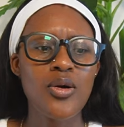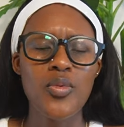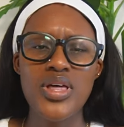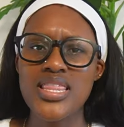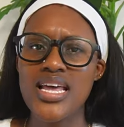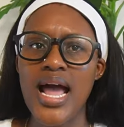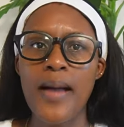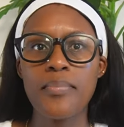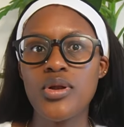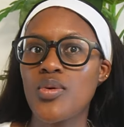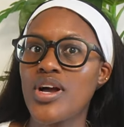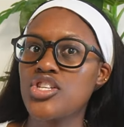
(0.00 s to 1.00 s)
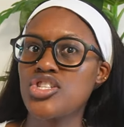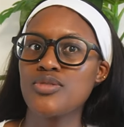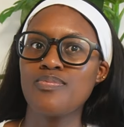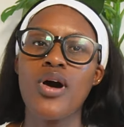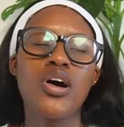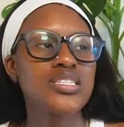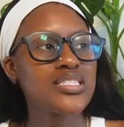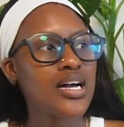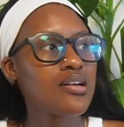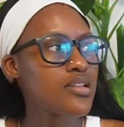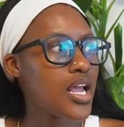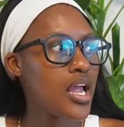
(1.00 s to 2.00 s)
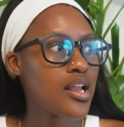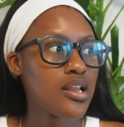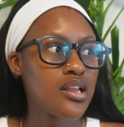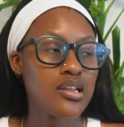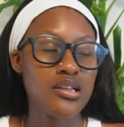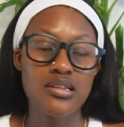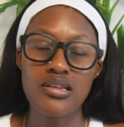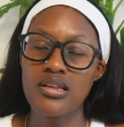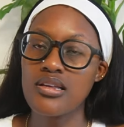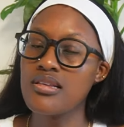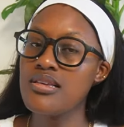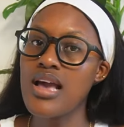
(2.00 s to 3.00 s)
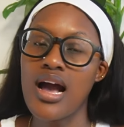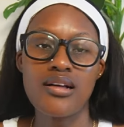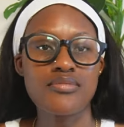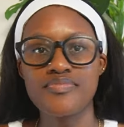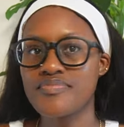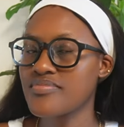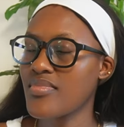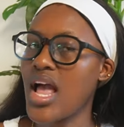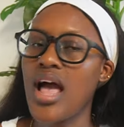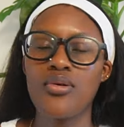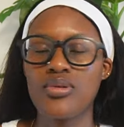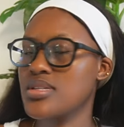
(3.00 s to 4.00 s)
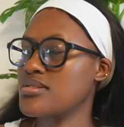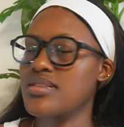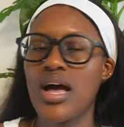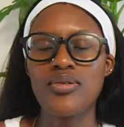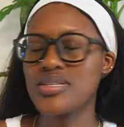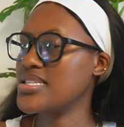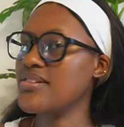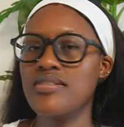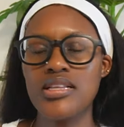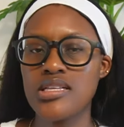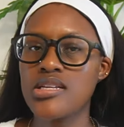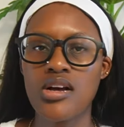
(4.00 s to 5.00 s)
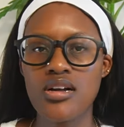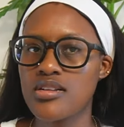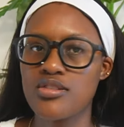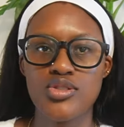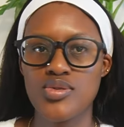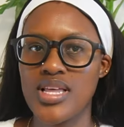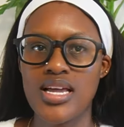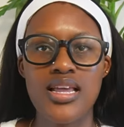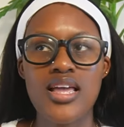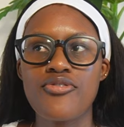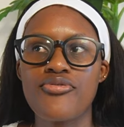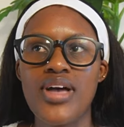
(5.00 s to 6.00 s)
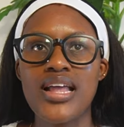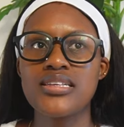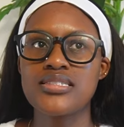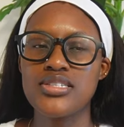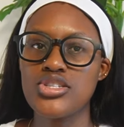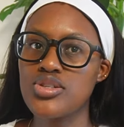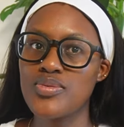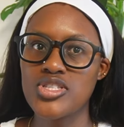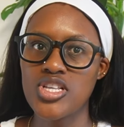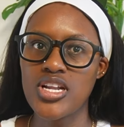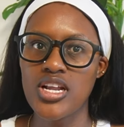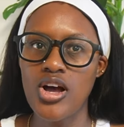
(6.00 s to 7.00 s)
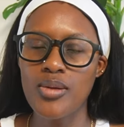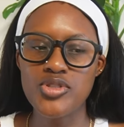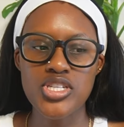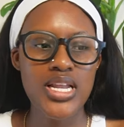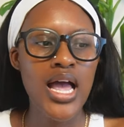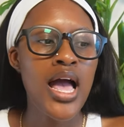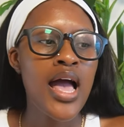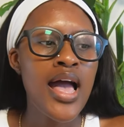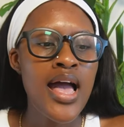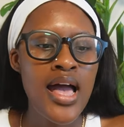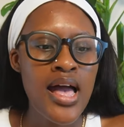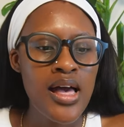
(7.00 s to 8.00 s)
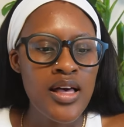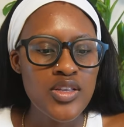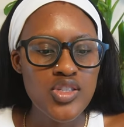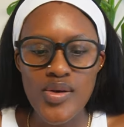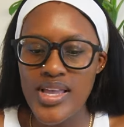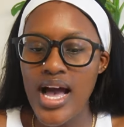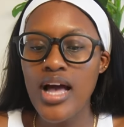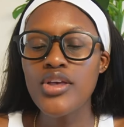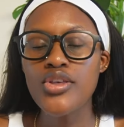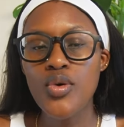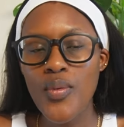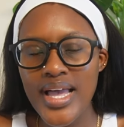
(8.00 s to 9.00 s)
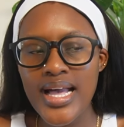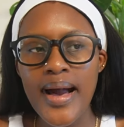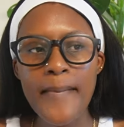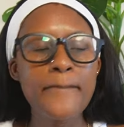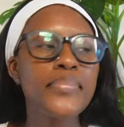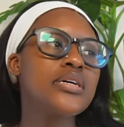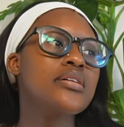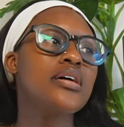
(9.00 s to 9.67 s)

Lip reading: when that happened, where I just passed out. And yeah, I was definitely not gonna do that if anesthesia was not an option. So yeah, you wake up,